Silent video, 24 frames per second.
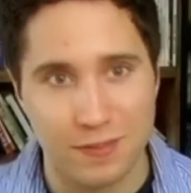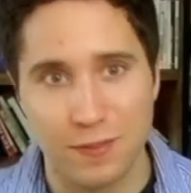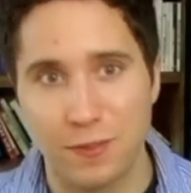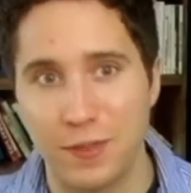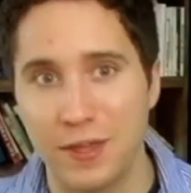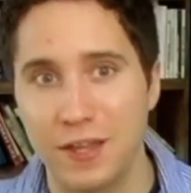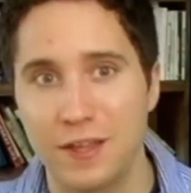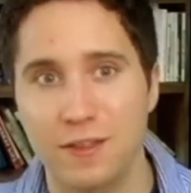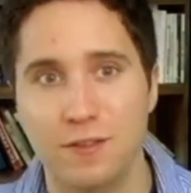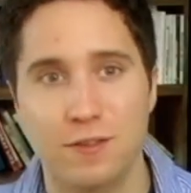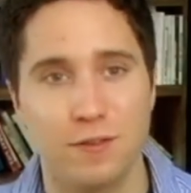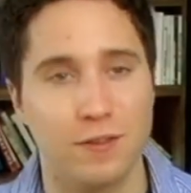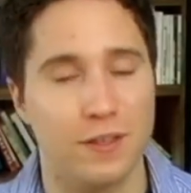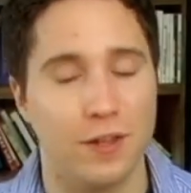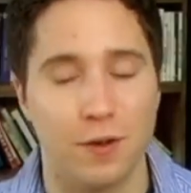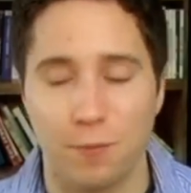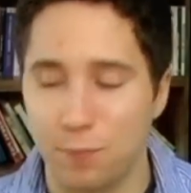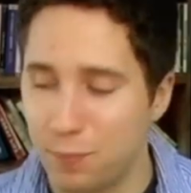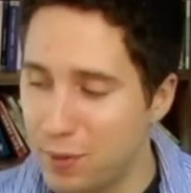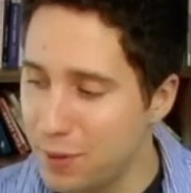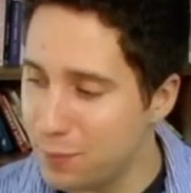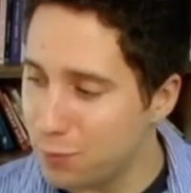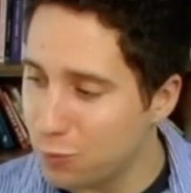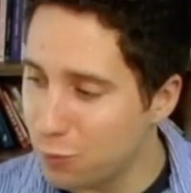things,
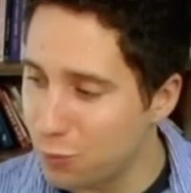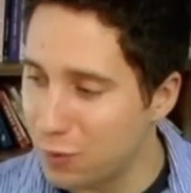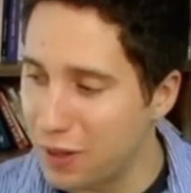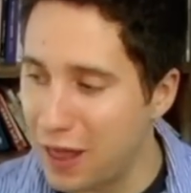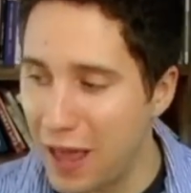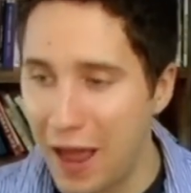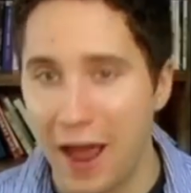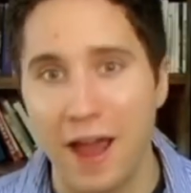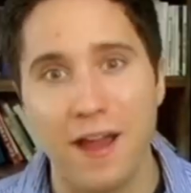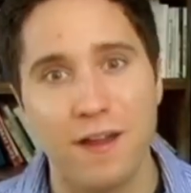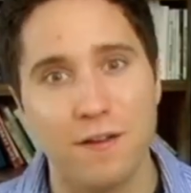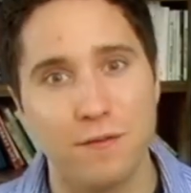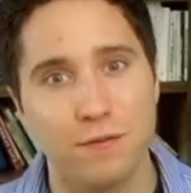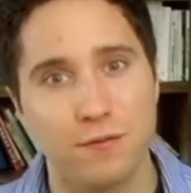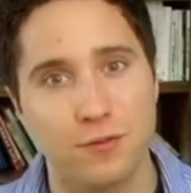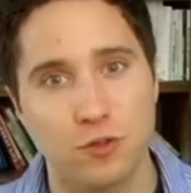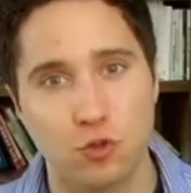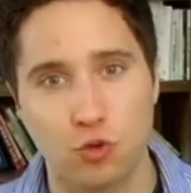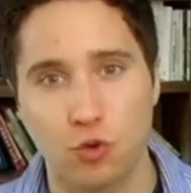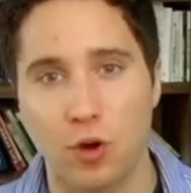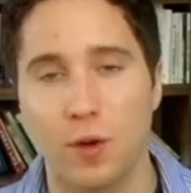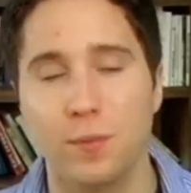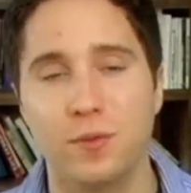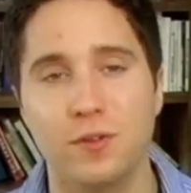people will have
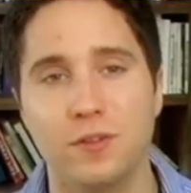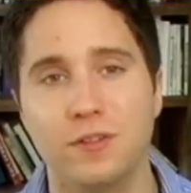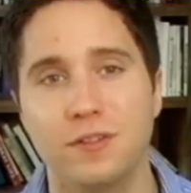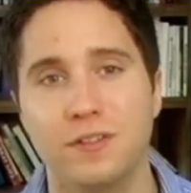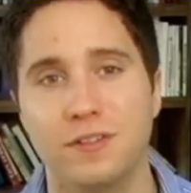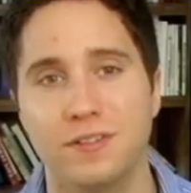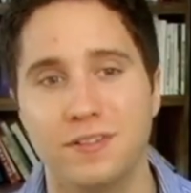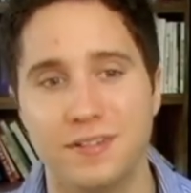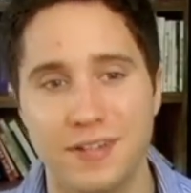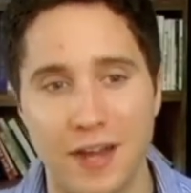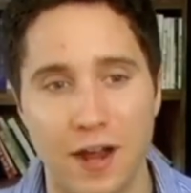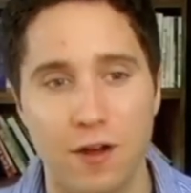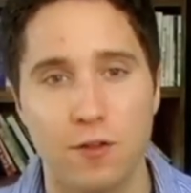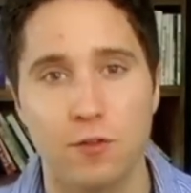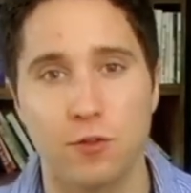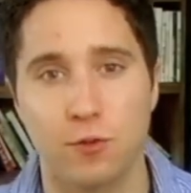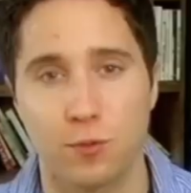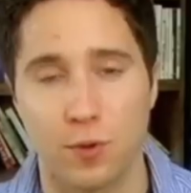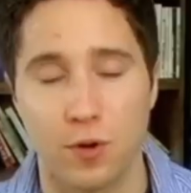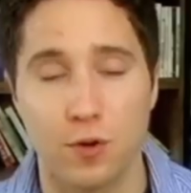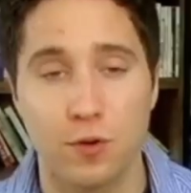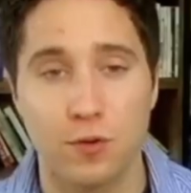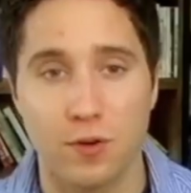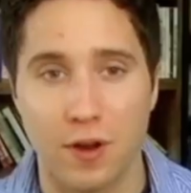trouble down the
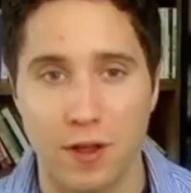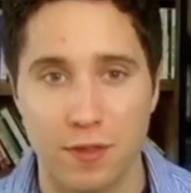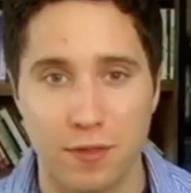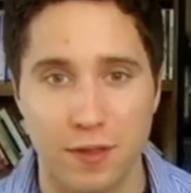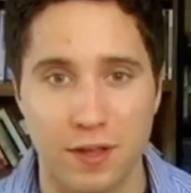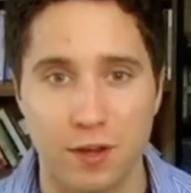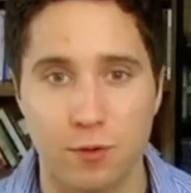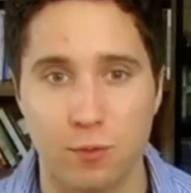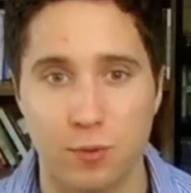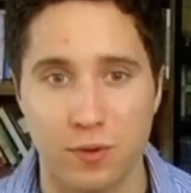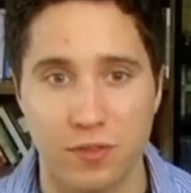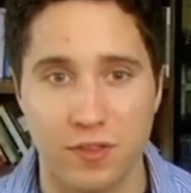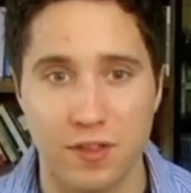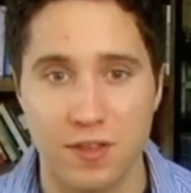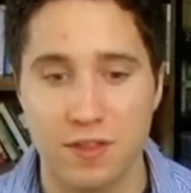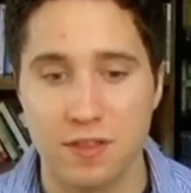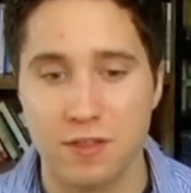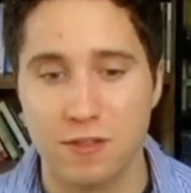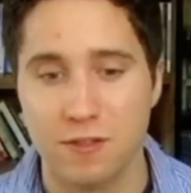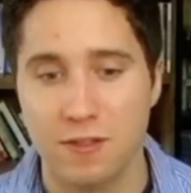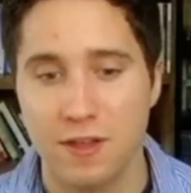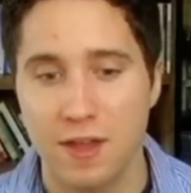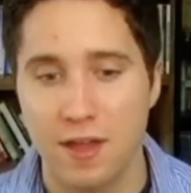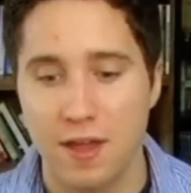road, I think, with
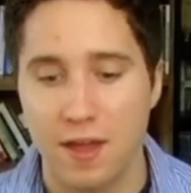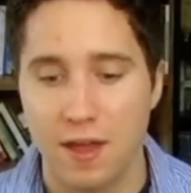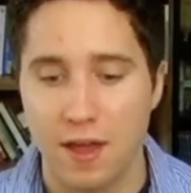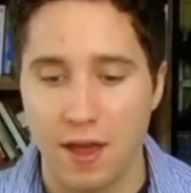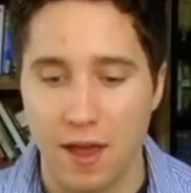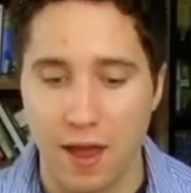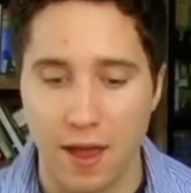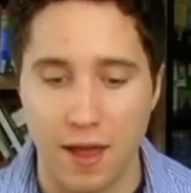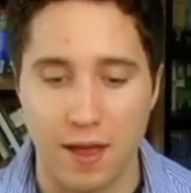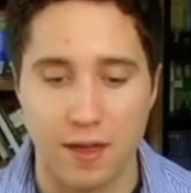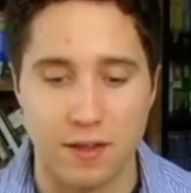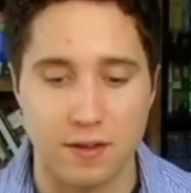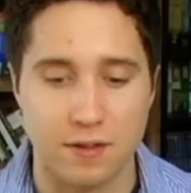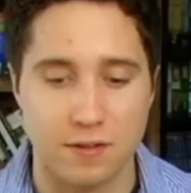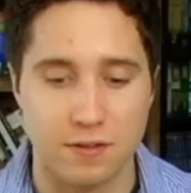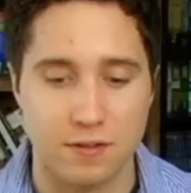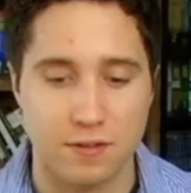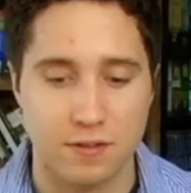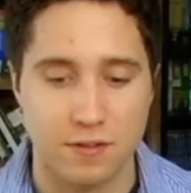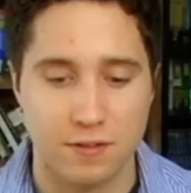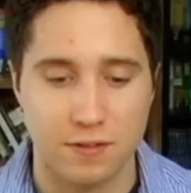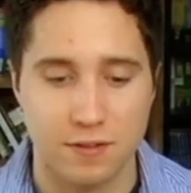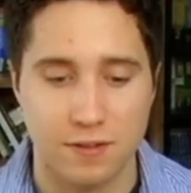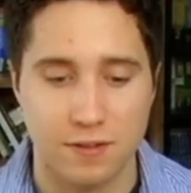this, and